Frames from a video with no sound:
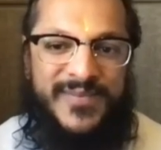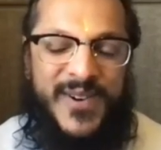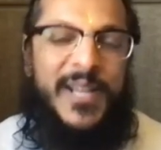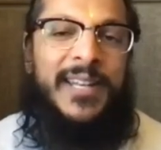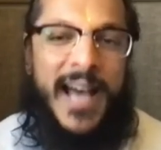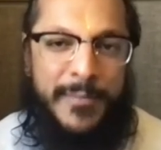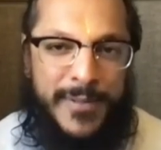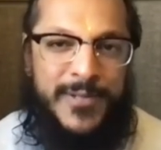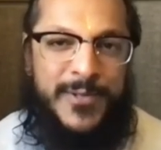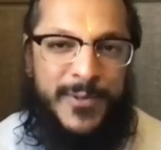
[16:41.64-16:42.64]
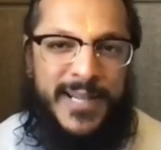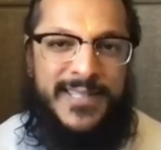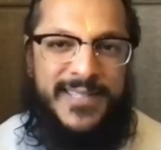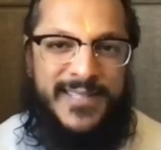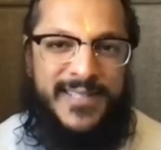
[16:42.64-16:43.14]
What can happen to
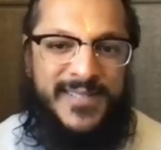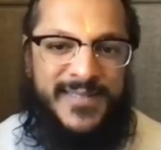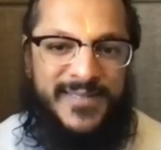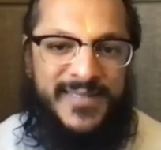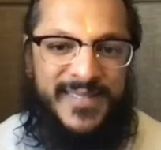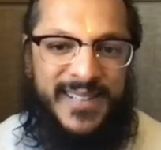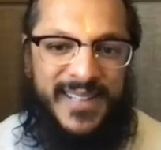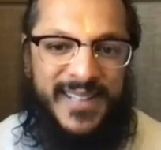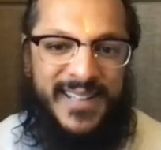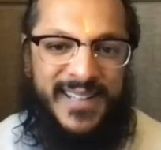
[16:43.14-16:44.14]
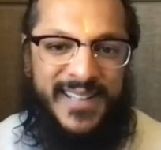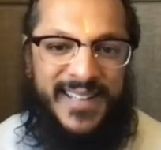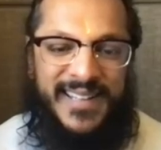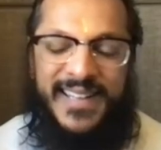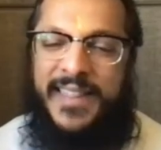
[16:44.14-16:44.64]
us?
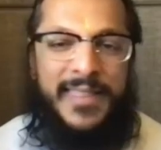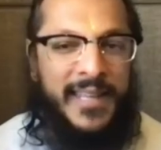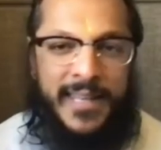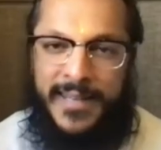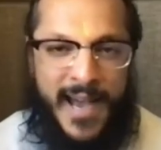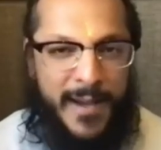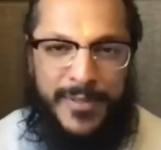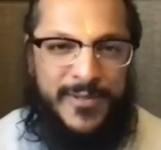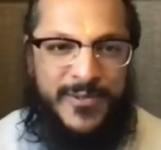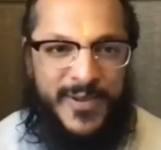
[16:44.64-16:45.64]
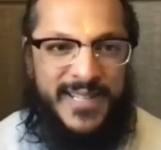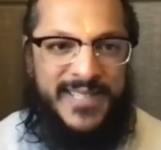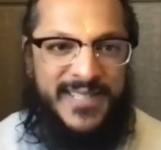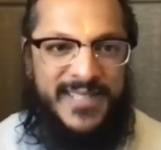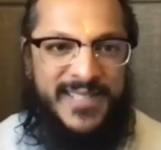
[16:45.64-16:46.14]
Nothing can happen to
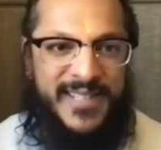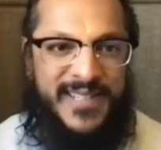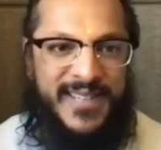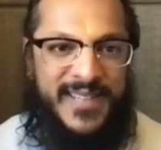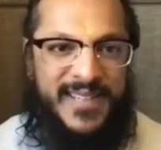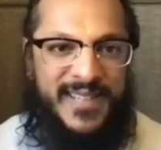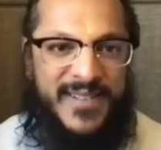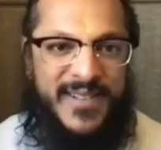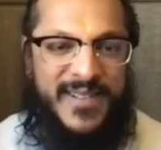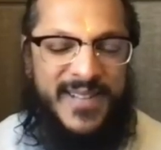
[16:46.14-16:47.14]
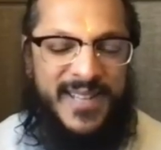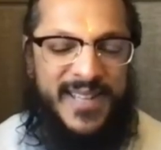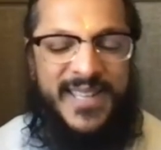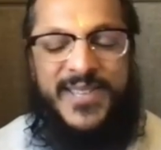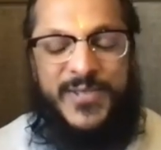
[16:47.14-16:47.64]
us.
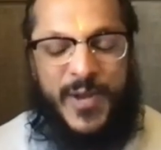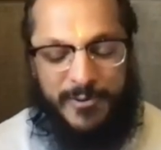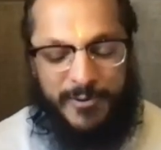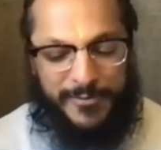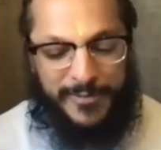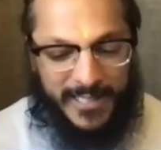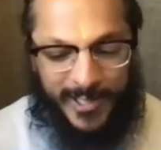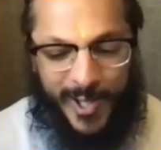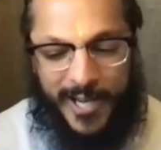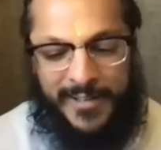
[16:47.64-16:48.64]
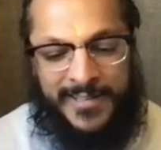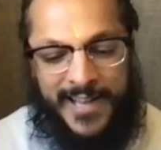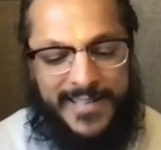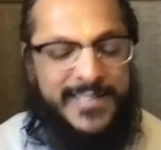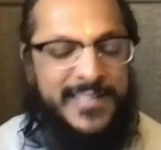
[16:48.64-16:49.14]
So I reflect a lot on
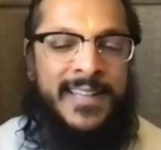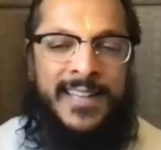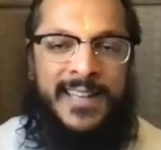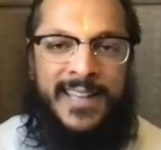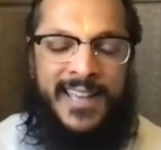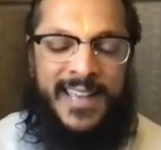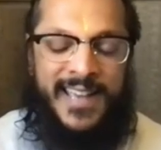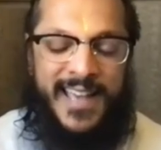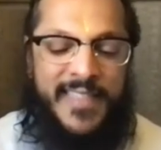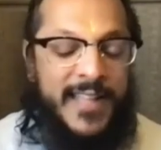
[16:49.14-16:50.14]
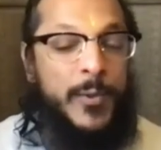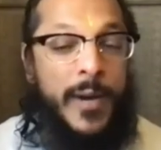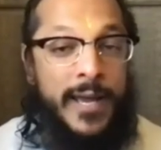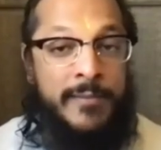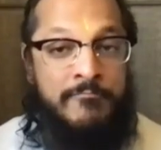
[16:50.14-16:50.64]
that. And that's
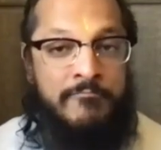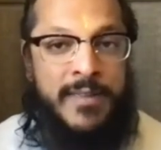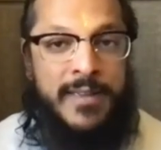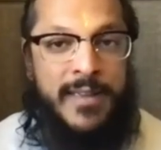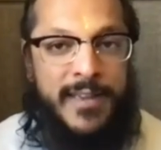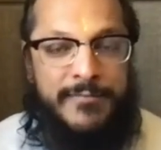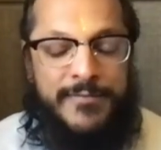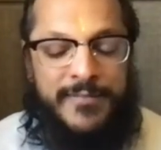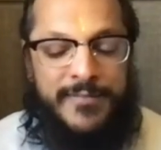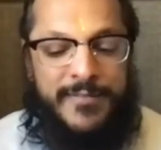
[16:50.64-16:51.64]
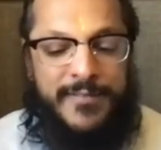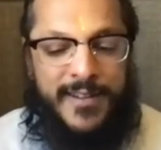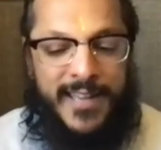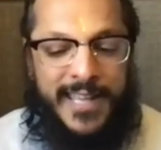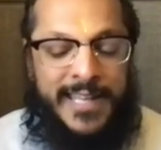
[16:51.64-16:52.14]
why if
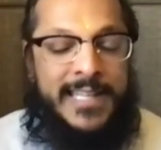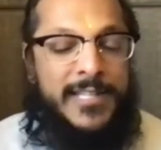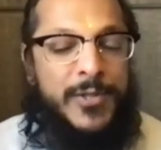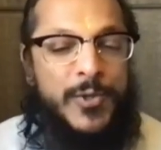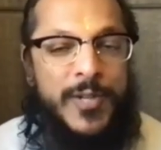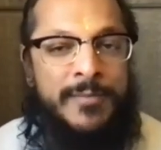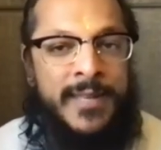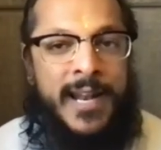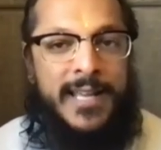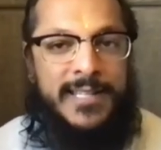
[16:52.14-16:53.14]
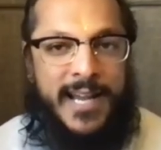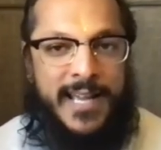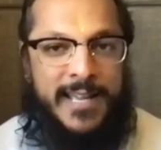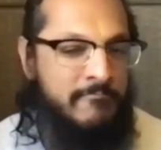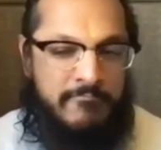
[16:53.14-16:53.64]
in this dream that I
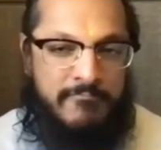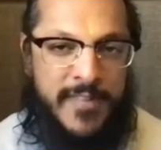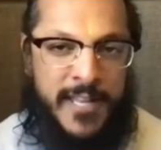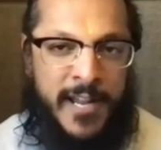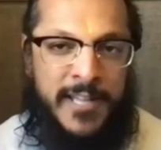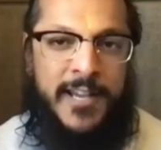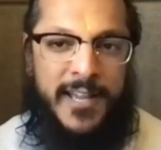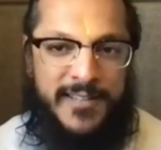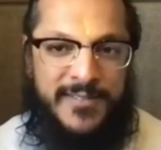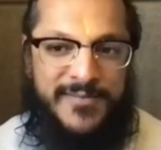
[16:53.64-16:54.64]
die, and I die.